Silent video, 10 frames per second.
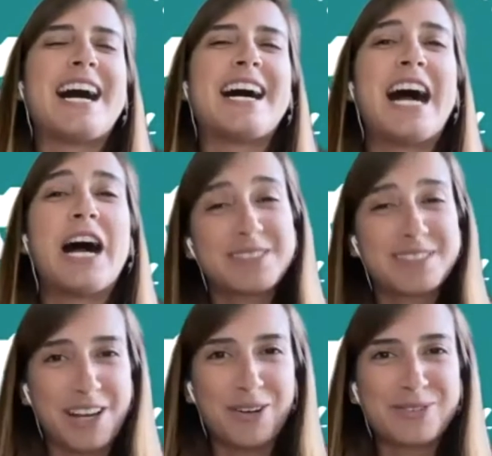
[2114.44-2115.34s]

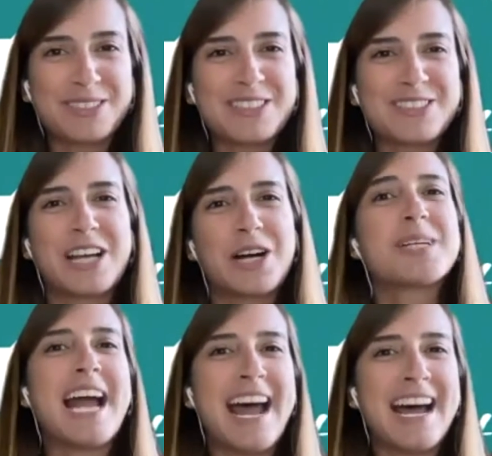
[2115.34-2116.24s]
ourselves, so that
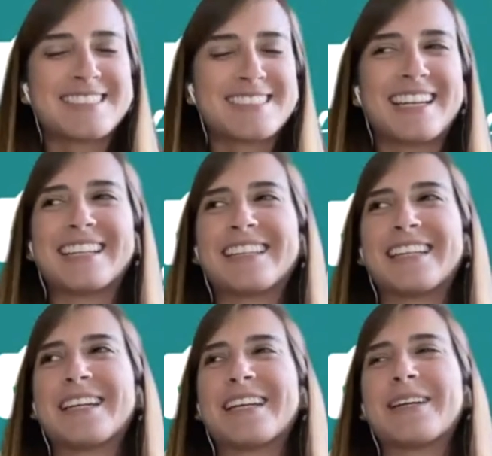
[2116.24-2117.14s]
we're asking
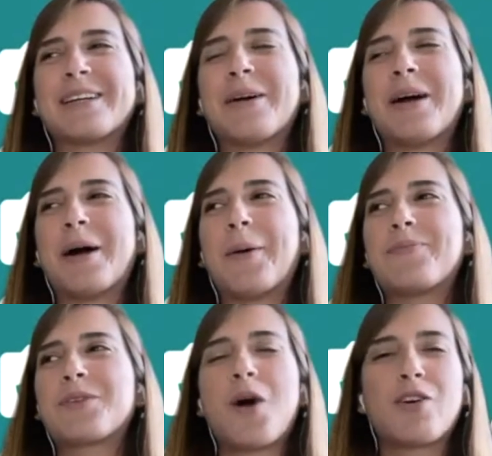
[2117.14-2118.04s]
the
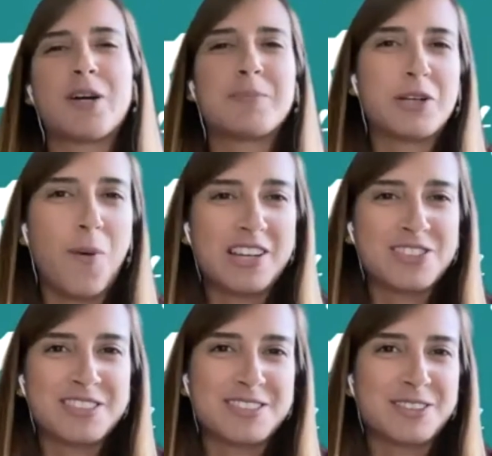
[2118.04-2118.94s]
welcoming
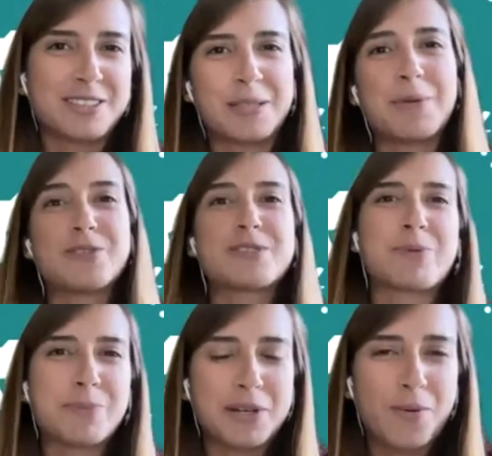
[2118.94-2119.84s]
questions or the most
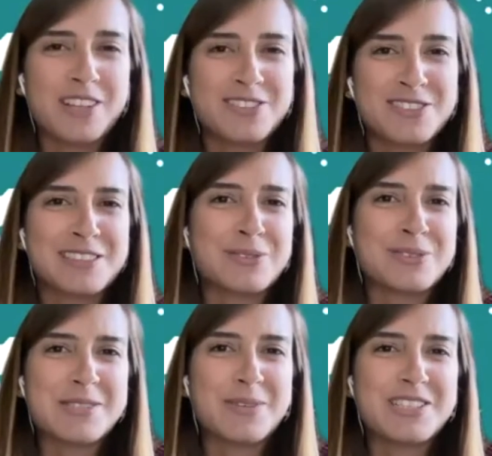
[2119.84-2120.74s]
appropriate questions in those
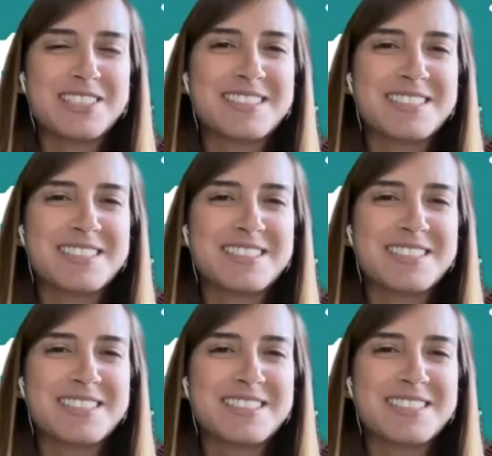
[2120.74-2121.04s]
situations?